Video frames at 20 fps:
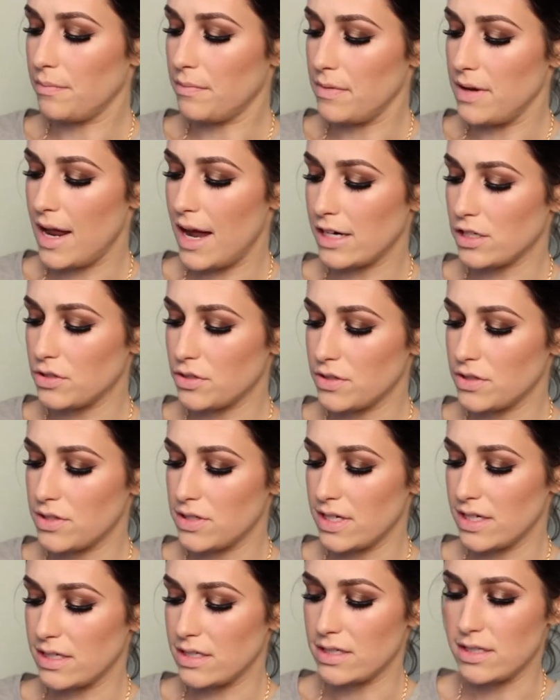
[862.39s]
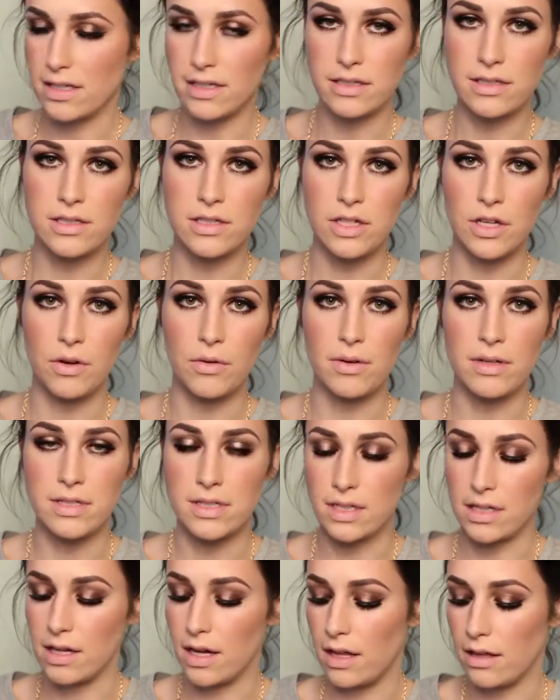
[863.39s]
Natural 662 is
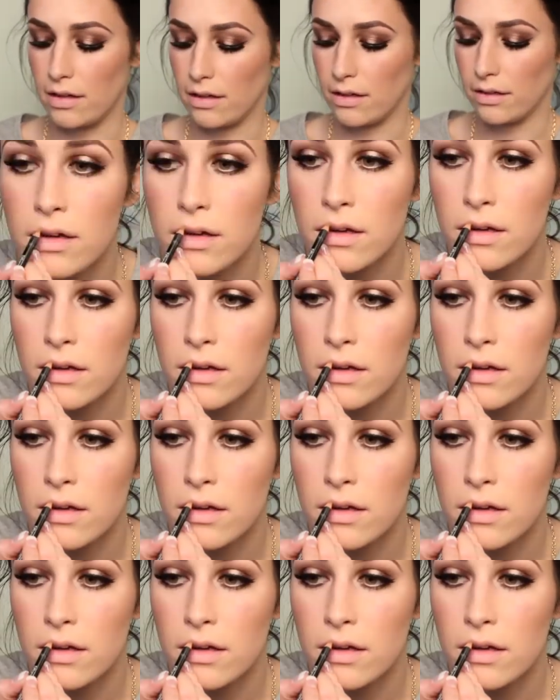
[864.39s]
the color.